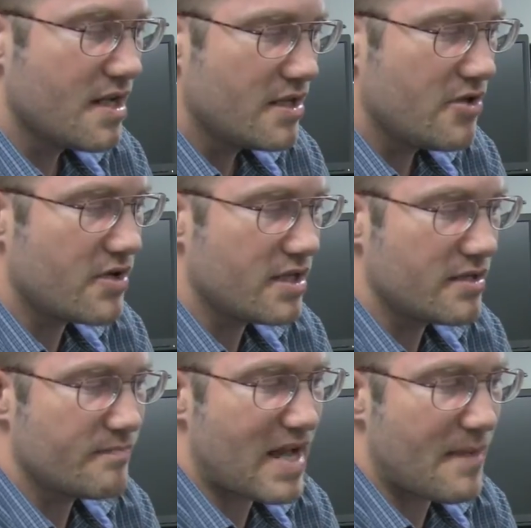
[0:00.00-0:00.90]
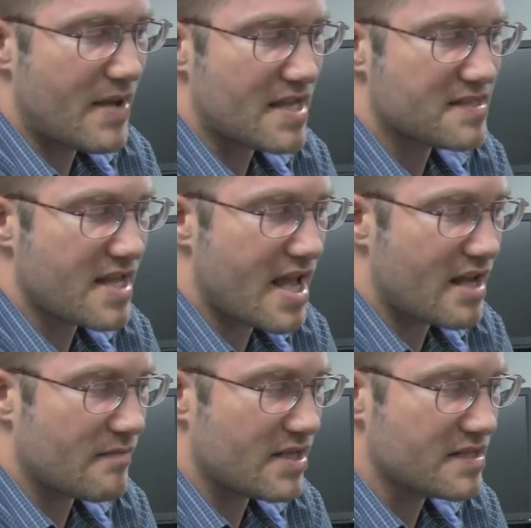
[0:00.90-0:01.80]
You can bypass
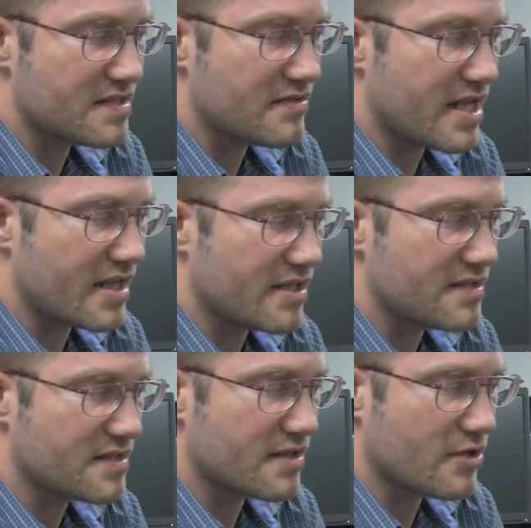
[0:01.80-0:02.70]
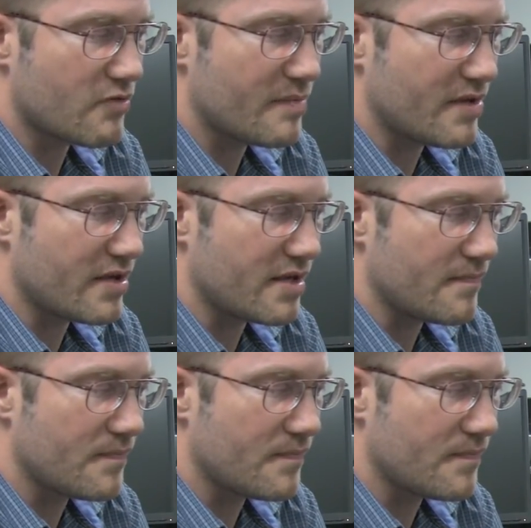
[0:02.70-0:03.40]
that, but you can't get as good a grip on it.